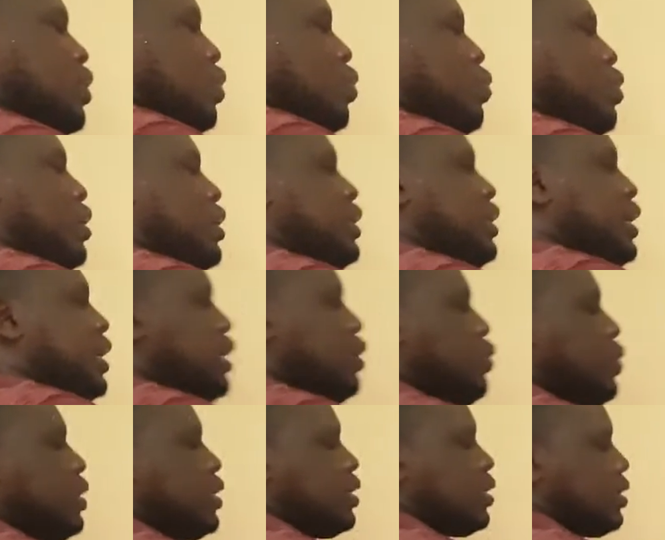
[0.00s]
we deal
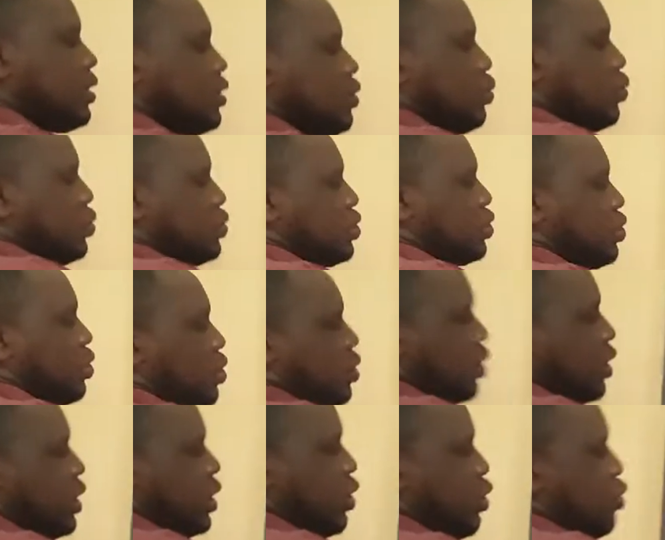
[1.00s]
with what we
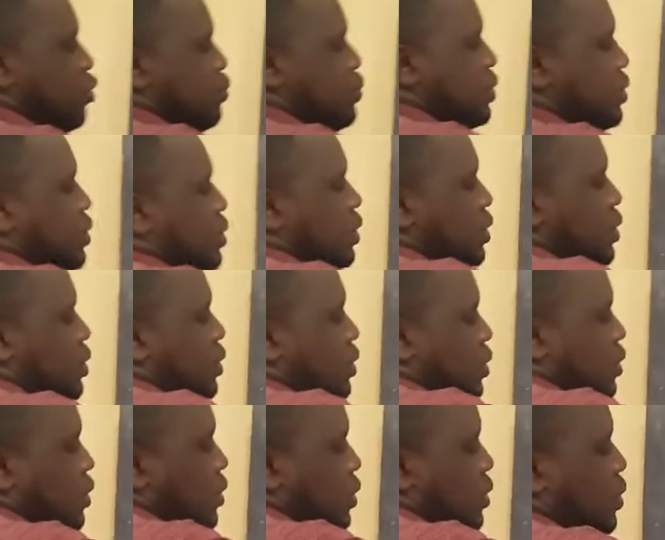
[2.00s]
call cubes.
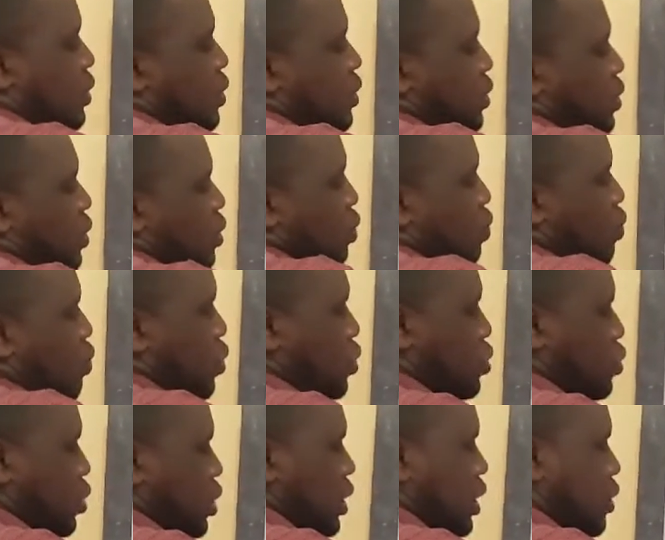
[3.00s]
We
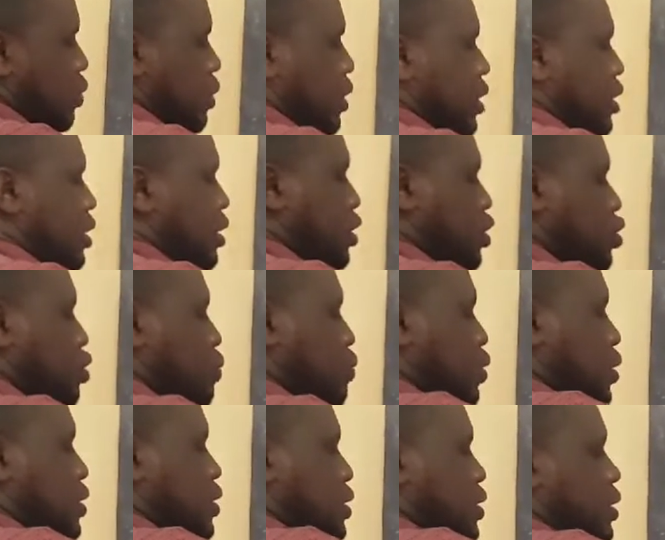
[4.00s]
also deal with
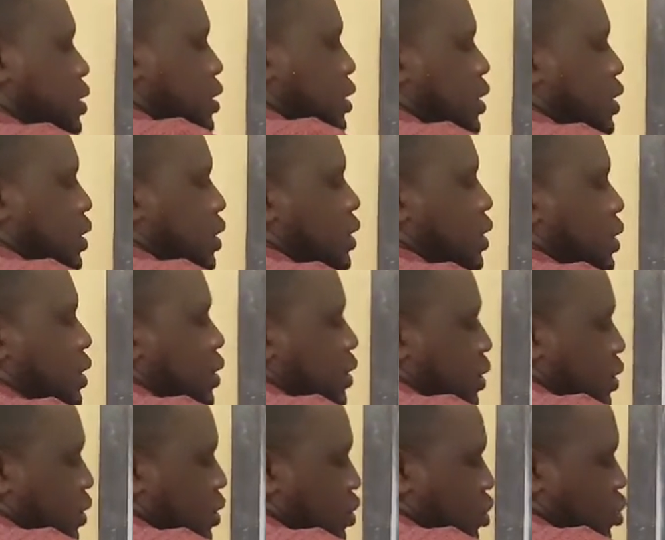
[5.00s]
cuboids.
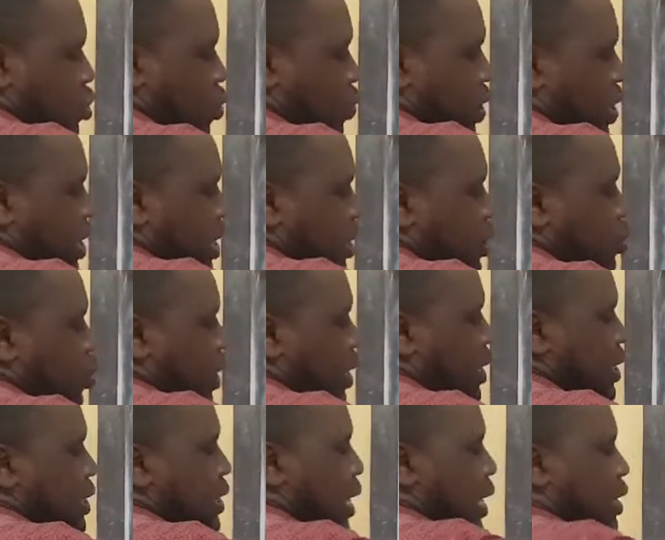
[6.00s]
So we need to
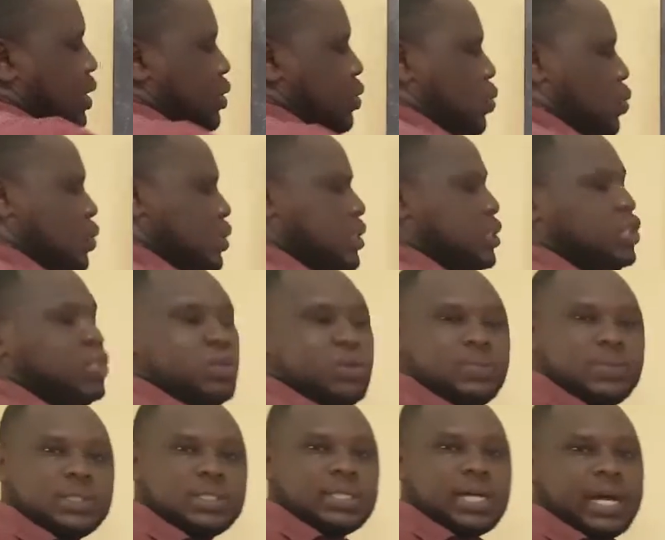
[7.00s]
understand what
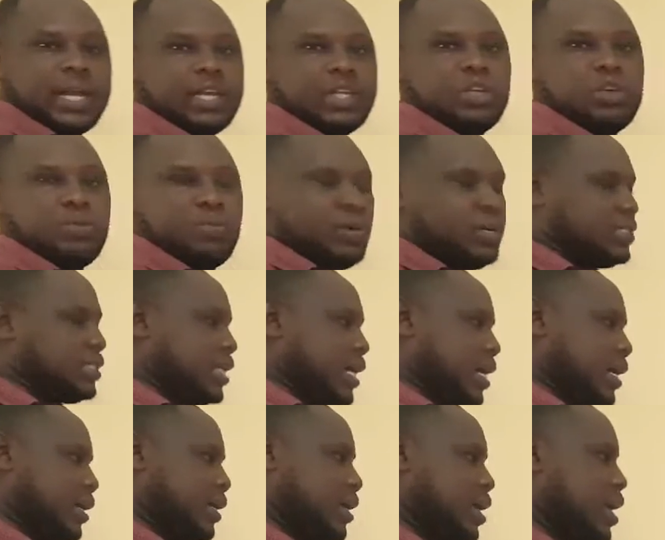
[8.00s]
cubes and cuboids
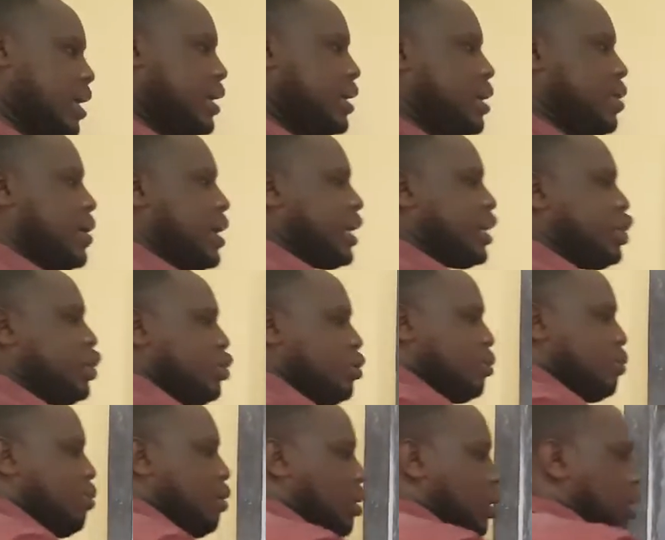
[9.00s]
are. Now a cube